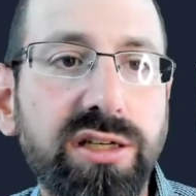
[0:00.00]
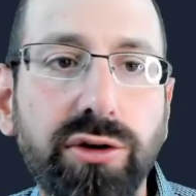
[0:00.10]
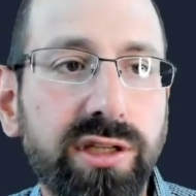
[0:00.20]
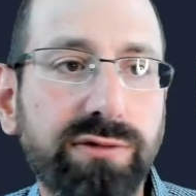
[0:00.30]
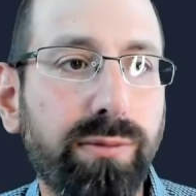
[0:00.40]
know
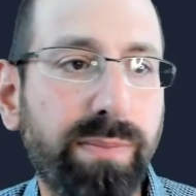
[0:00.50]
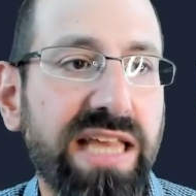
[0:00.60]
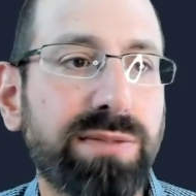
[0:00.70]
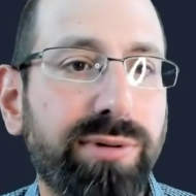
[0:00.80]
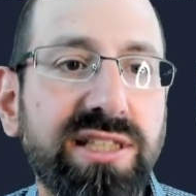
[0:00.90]
this from
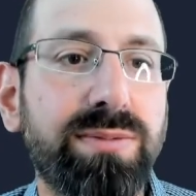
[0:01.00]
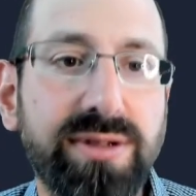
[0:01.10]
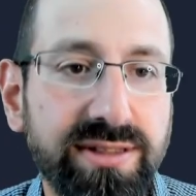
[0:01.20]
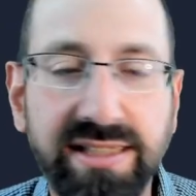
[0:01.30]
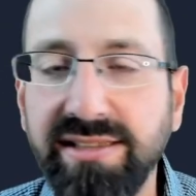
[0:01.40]
base
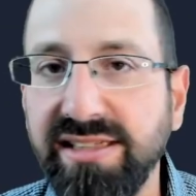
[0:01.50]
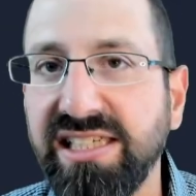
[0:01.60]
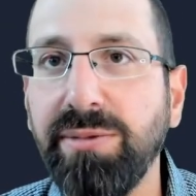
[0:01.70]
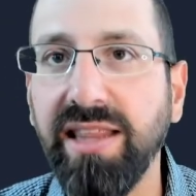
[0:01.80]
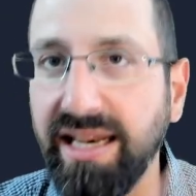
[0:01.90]
principles. This is just
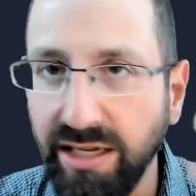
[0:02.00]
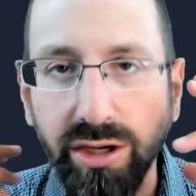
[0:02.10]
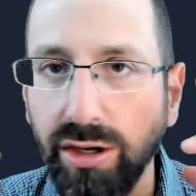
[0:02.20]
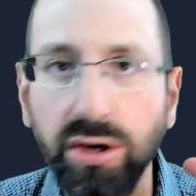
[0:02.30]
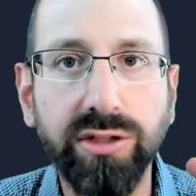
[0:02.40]
something that,
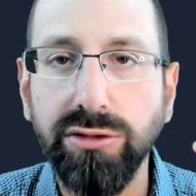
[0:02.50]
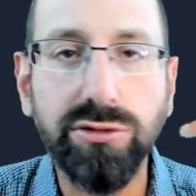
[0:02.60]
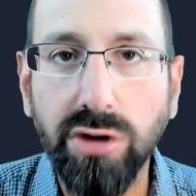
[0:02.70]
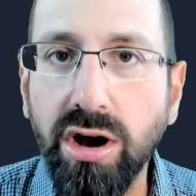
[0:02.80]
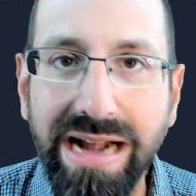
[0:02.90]
as you
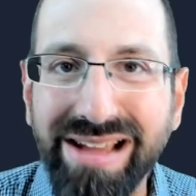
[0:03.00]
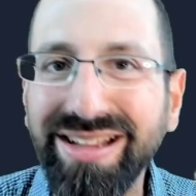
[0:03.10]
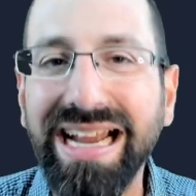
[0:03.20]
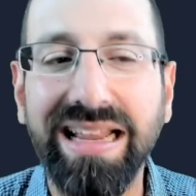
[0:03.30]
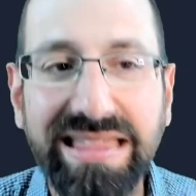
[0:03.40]
draw it out, you
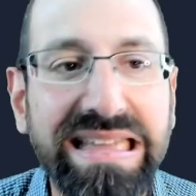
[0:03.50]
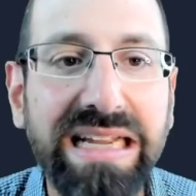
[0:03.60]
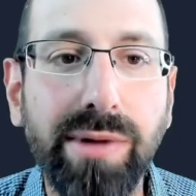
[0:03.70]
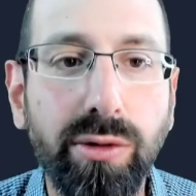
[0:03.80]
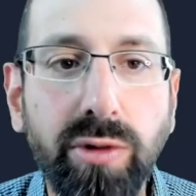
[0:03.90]
kind of think
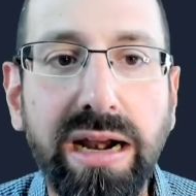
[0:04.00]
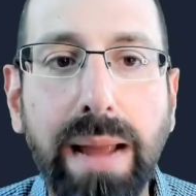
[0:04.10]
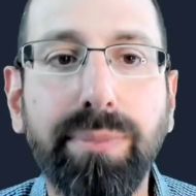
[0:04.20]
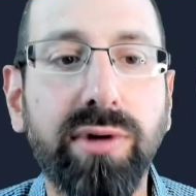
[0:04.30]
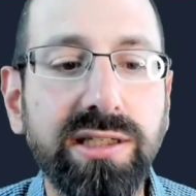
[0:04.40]
about what
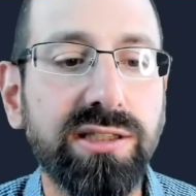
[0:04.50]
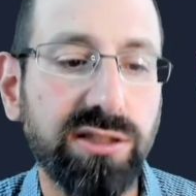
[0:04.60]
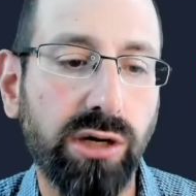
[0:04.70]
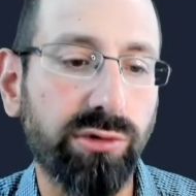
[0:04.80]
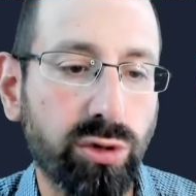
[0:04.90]
operations
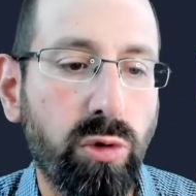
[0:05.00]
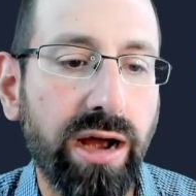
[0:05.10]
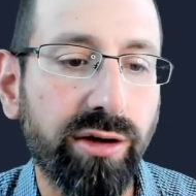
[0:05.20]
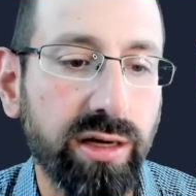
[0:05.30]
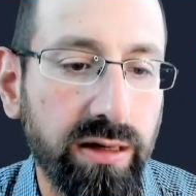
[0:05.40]
are
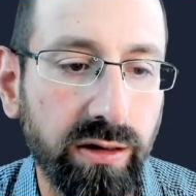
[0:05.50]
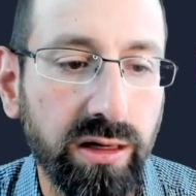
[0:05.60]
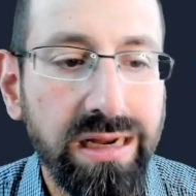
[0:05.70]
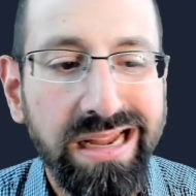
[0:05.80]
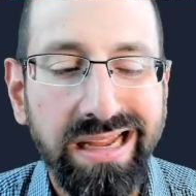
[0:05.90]
required here.
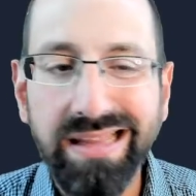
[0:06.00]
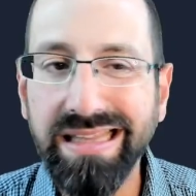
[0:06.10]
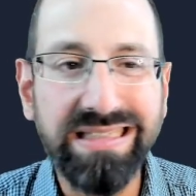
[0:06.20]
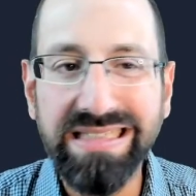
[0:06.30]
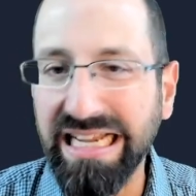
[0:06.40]

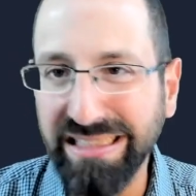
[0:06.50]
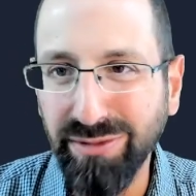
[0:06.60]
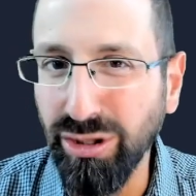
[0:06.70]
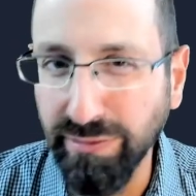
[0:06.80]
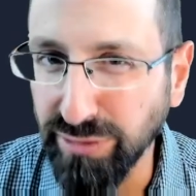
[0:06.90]
This is not
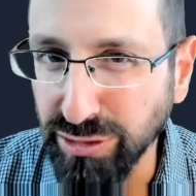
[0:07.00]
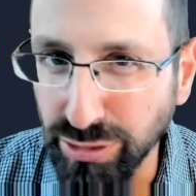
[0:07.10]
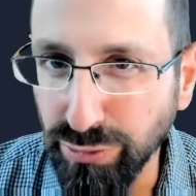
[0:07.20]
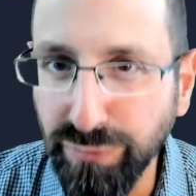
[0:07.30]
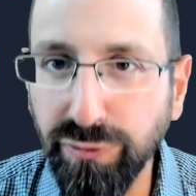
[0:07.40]
something you have to
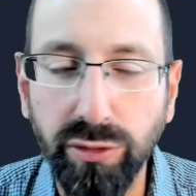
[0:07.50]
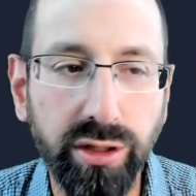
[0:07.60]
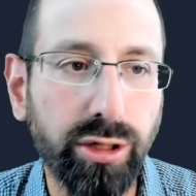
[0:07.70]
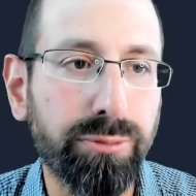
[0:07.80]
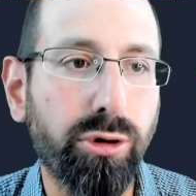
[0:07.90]
do for
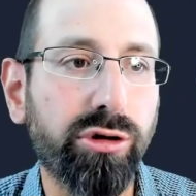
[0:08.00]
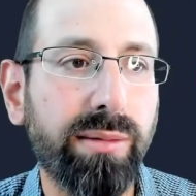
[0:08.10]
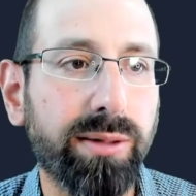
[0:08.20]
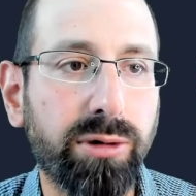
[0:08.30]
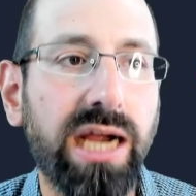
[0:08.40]
your
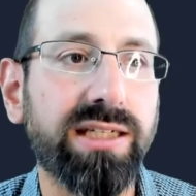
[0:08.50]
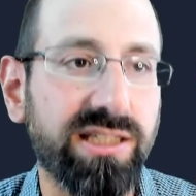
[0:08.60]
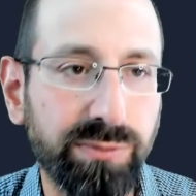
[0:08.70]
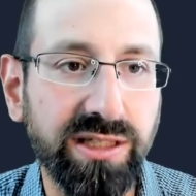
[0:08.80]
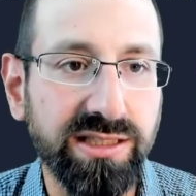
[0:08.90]
programming practice,
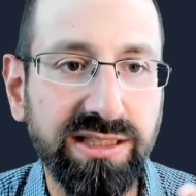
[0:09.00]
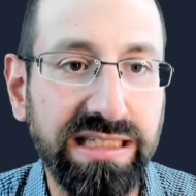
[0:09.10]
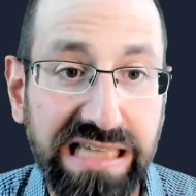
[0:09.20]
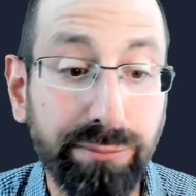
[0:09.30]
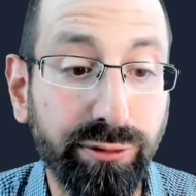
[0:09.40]
but it's just an
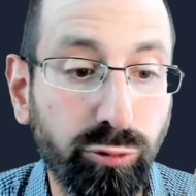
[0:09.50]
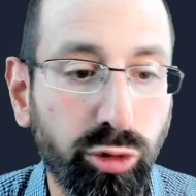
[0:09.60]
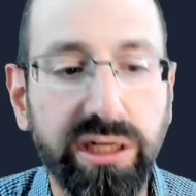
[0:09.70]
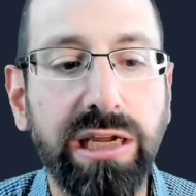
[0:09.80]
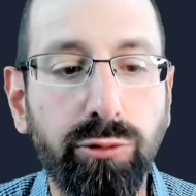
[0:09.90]
example of
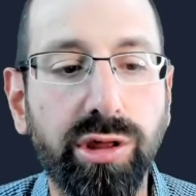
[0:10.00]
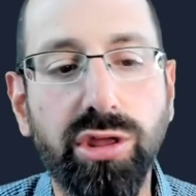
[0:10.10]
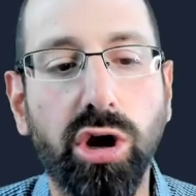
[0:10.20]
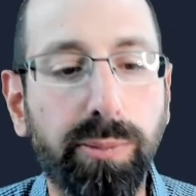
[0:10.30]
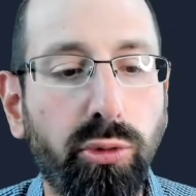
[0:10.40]
working with
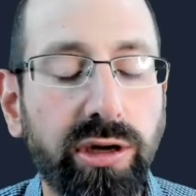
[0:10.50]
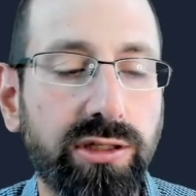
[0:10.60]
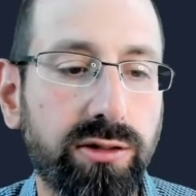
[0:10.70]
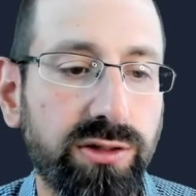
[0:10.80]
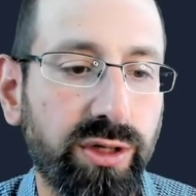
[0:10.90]
our
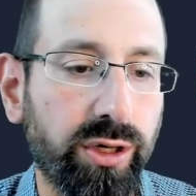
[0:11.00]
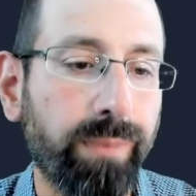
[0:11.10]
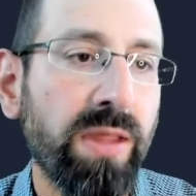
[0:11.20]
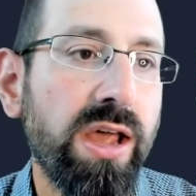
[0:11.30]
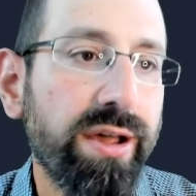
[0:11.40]
pointers here.
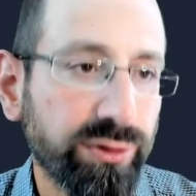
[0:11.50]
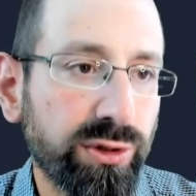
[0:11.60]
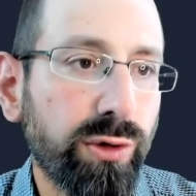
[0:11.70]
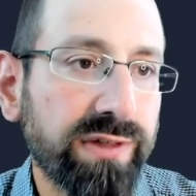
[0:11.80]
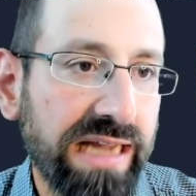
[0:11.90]
So we
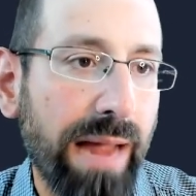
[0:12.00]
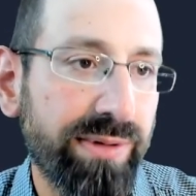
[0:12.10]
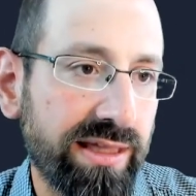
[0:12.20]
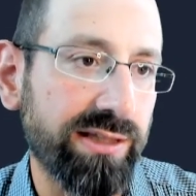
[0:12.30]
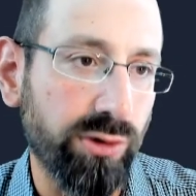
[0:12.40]
do have to copy
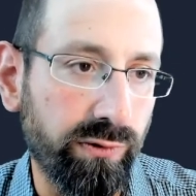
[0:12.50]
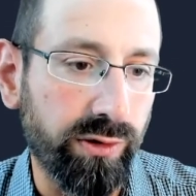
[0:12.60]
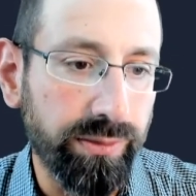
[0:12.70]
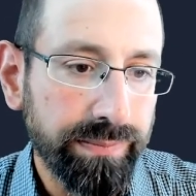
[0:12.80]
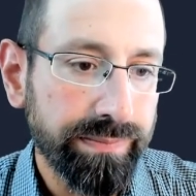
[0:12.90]
things
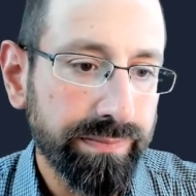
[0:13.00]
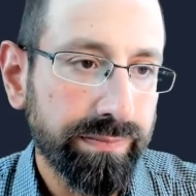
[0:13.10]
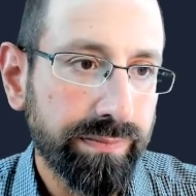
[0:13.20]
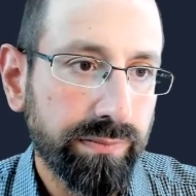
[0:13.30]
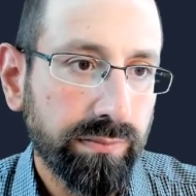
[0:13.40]
over.
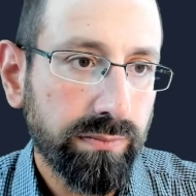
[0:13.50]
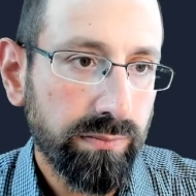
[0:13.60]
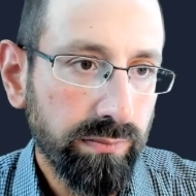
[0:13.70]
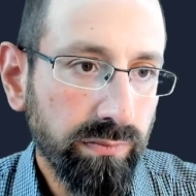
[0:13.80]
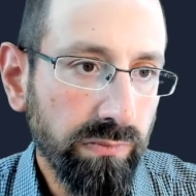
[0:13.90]

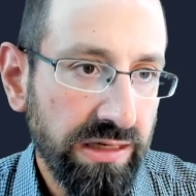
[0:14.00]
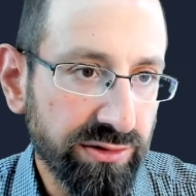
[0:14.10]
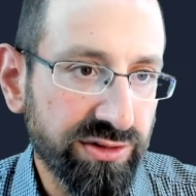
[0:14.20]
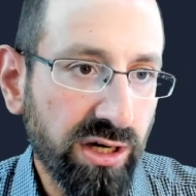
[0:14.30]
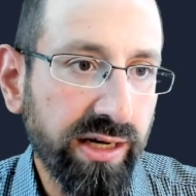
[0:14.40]
So
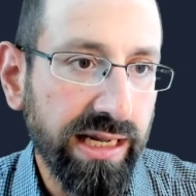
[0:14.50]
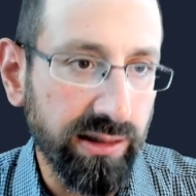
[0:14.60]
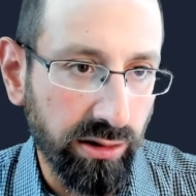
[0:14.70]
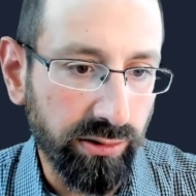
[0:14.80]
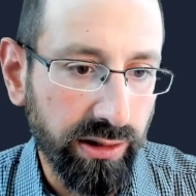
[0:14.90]
starting at
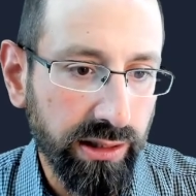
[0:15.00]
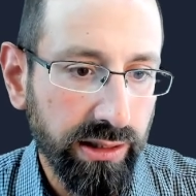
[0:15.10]
loc,